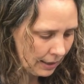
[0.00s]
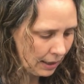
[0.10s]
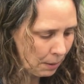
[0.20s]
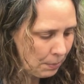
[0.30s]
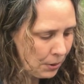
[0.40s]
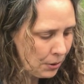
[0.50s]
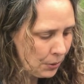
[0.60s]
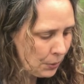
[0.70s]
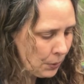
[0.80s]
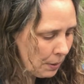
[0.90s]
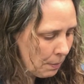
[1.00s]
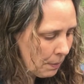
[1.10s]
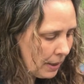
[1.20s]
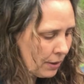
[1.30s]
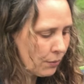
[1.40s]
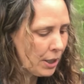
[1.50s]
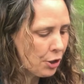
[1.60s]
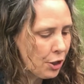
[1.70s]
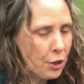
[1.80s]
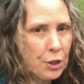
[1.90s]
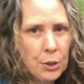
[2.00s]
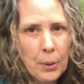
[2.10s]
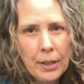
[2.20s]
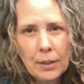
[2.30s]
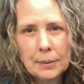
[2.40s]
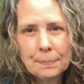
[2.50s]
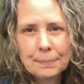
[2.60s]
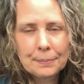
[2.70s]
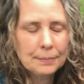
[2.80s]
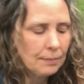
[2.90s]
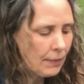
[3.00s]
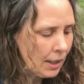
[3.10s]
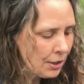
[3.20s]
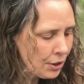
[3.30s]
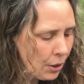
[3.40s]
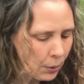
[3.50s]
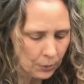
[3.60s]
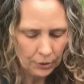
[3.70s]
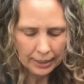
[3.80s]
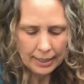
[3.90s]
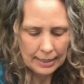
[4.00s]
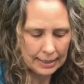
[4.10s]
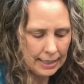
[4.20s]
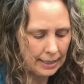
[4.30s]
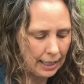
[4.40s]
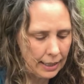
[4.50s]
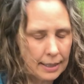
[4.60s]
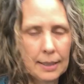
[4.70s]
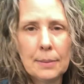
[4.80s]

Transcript: help you enrich your soil. So you can't see that.